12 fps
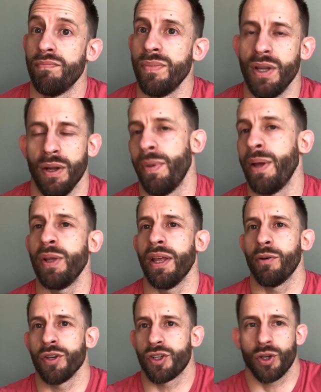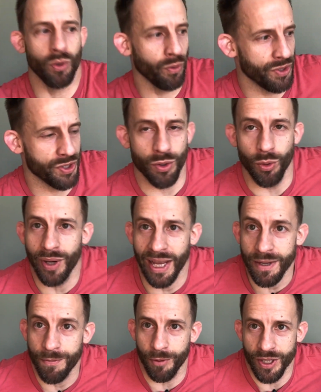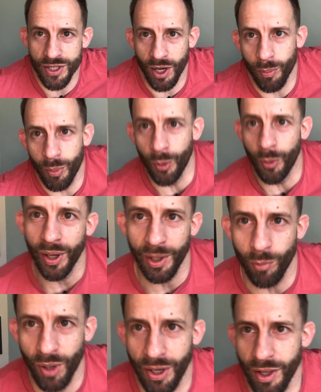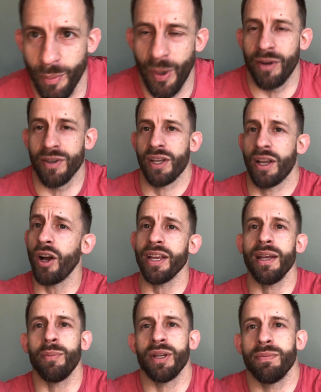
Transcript: maybe they're at school, the school gate, for example, and another parent's like, oh yeah,